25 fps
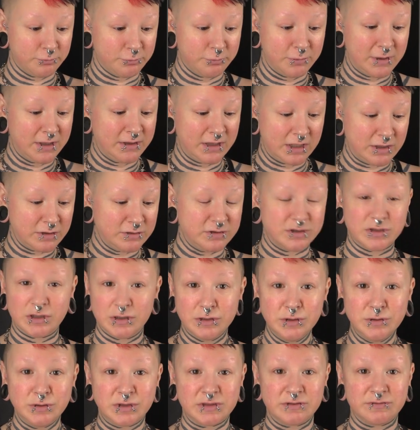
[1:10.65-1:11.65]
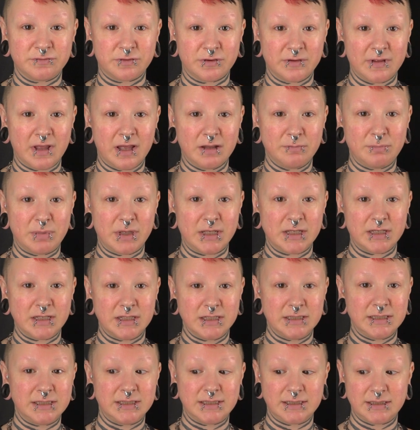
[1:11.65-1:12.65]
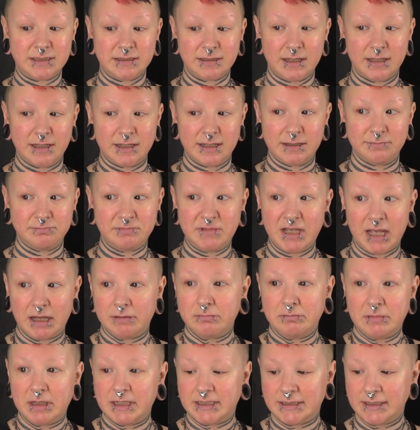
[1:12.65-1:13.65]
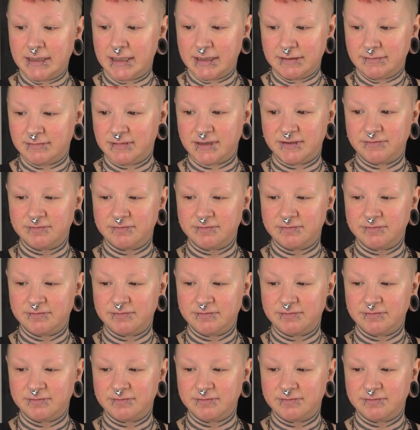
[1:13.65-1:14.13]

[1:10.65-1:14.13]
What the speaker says: really good solution for that because, yeah, it